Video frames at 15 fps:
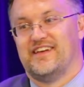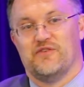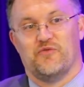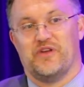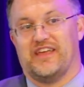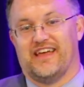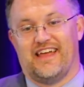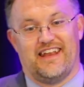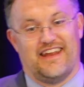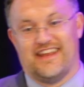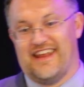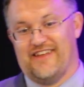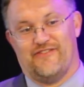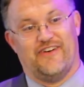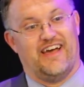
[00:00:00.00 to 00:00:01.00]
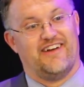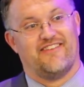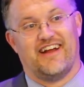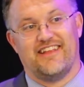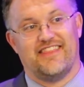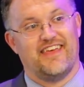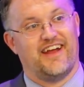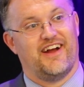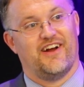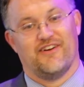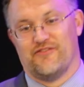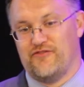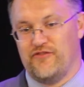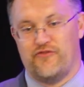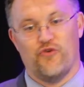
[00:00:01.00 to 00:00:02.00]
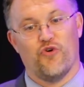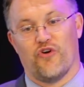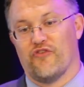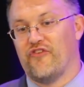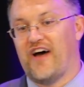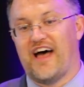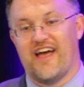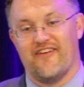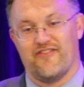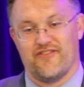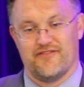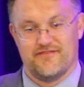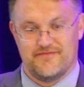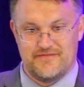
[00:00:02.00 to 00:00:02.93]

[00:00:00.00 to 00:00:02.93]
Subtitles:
we had identified right there 4 or 5